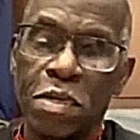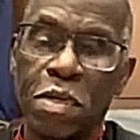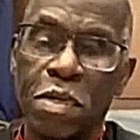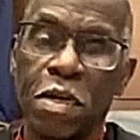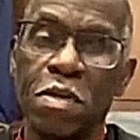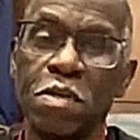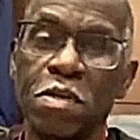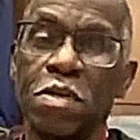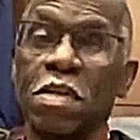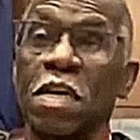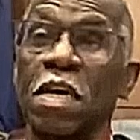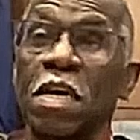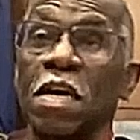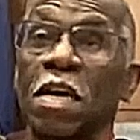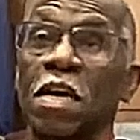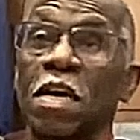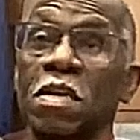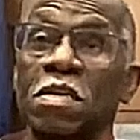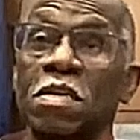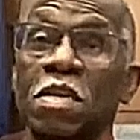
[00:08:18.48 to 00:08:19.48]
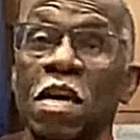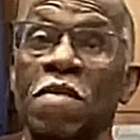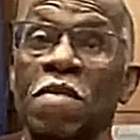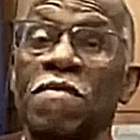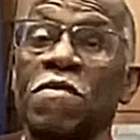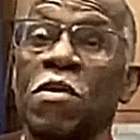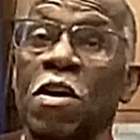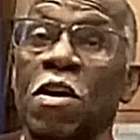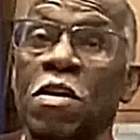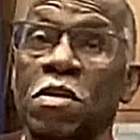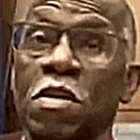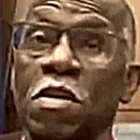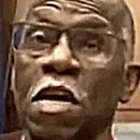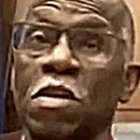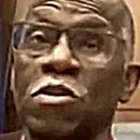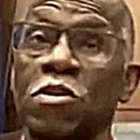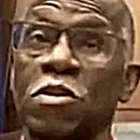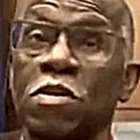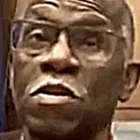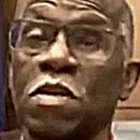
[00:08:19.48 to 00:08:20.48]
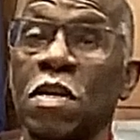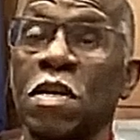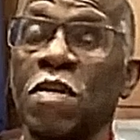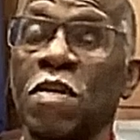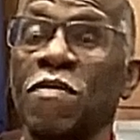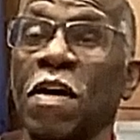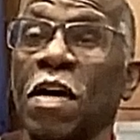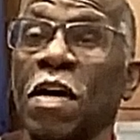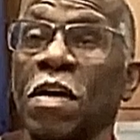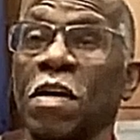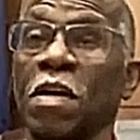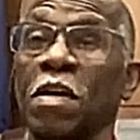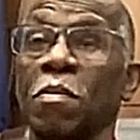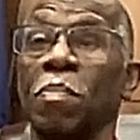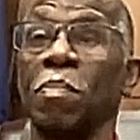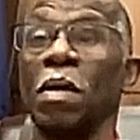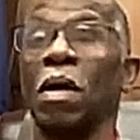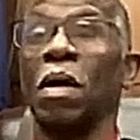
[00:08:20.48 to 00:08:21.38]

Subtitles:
As does the NSF transactions that they've had in the